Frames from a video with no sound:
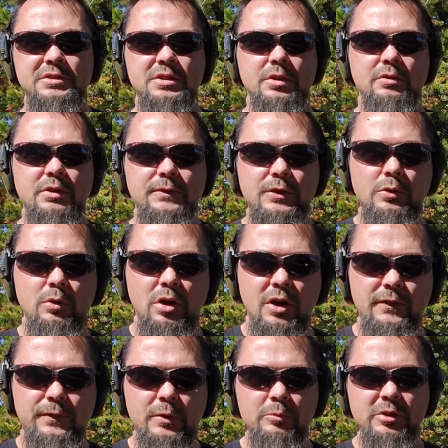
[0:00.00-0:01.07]
See, a review
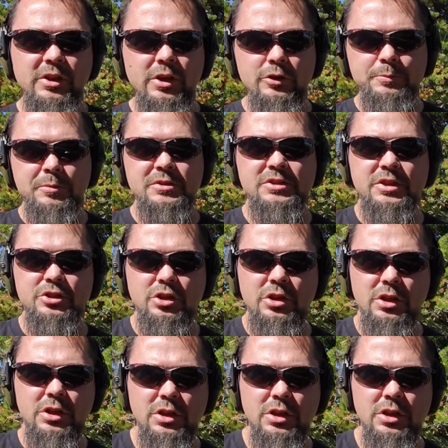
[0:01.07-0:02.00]
on from Leo's Precision